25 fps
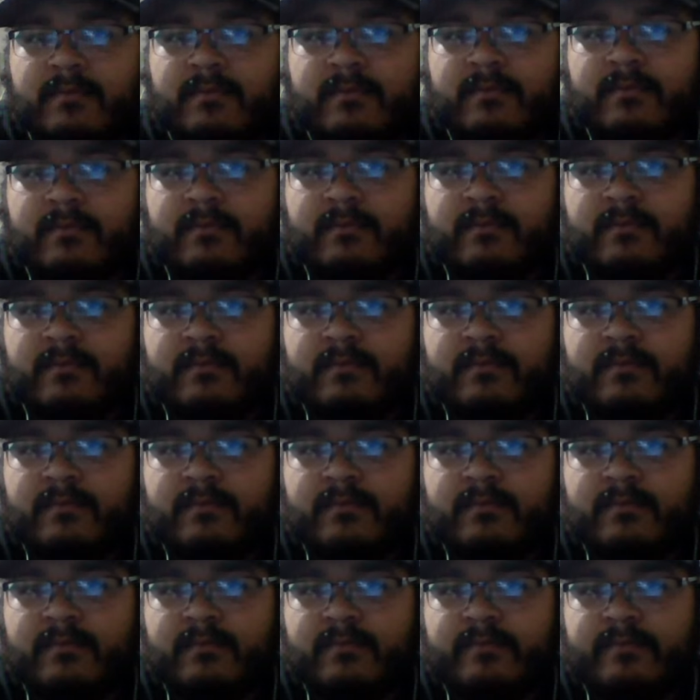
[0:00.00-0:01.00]

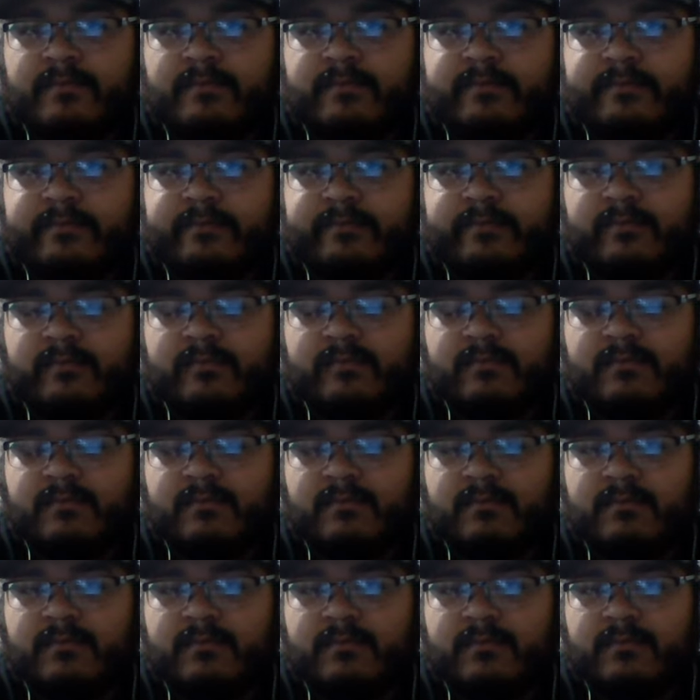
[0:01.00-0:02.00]

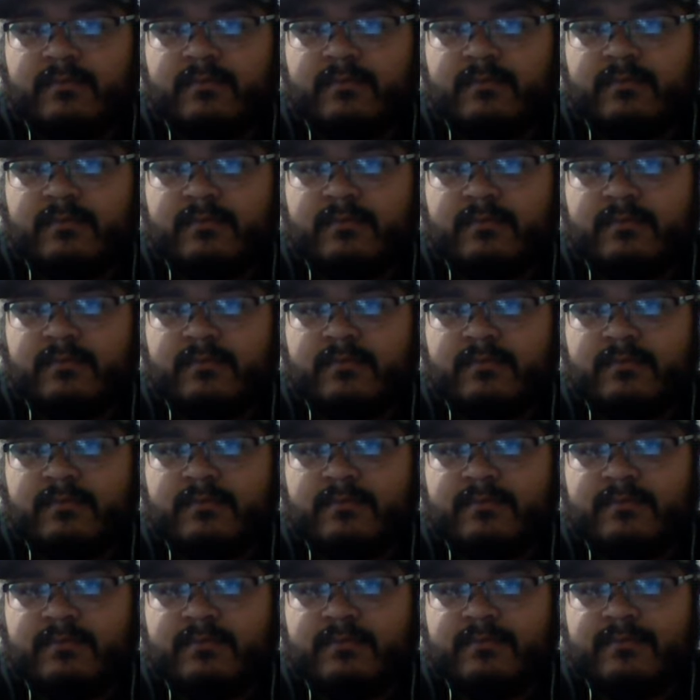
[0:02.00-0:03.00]

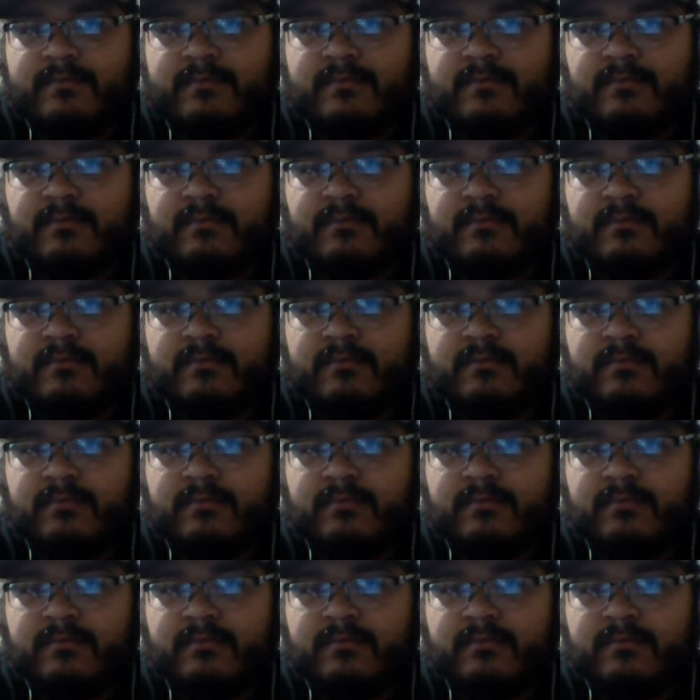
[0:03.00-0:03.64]
(silent)